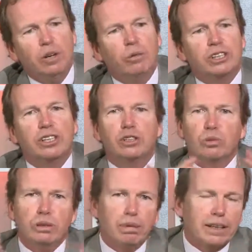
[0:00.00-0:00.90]
which is
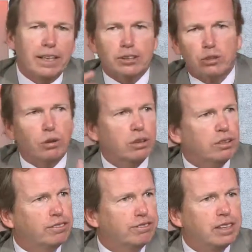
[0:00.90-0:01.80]
we pick
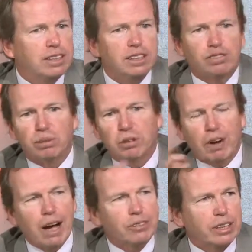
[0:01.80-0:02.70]
historical figures from
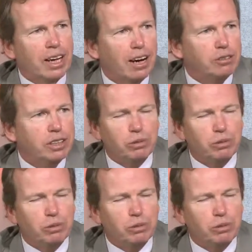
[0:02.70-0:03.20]
around the county.